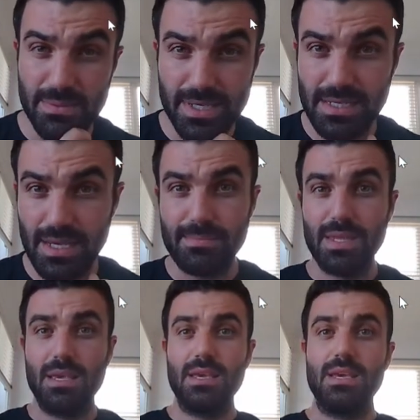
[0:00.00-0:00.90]
CBD.
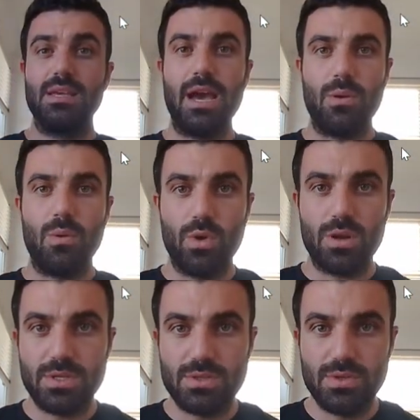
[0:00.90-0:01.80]
Now, what I'm
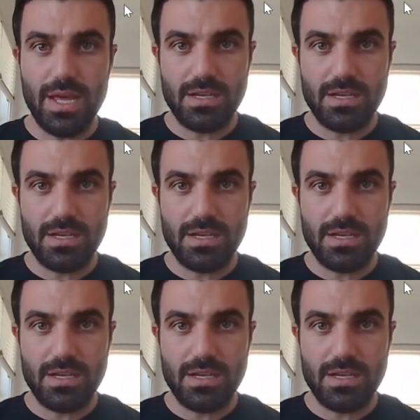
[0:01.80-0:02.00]
going to do now